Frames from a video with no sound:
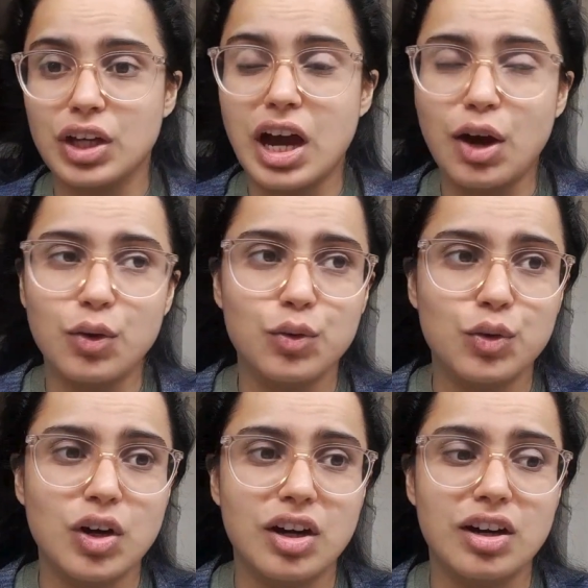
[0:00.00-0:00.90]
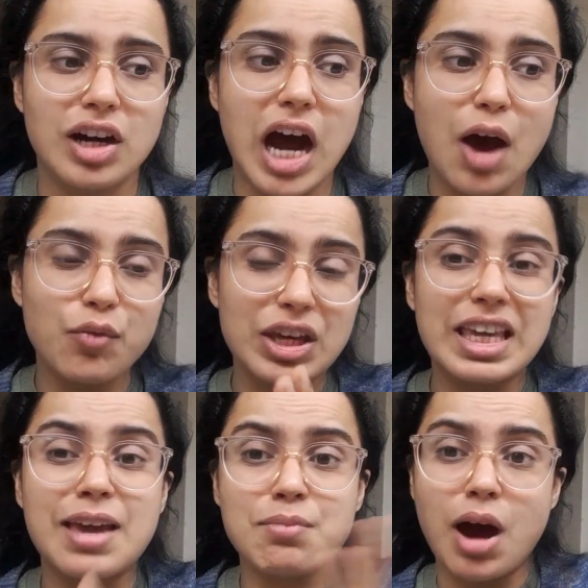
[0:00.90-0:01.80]
how we
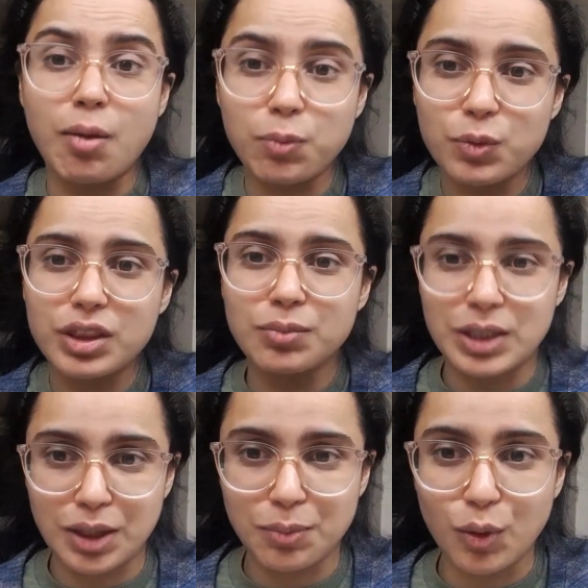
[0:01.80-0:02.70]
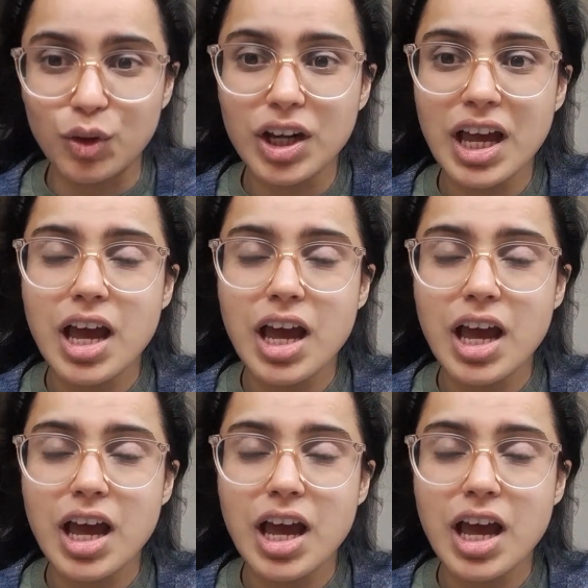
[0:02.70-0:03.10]
came up with Minibord.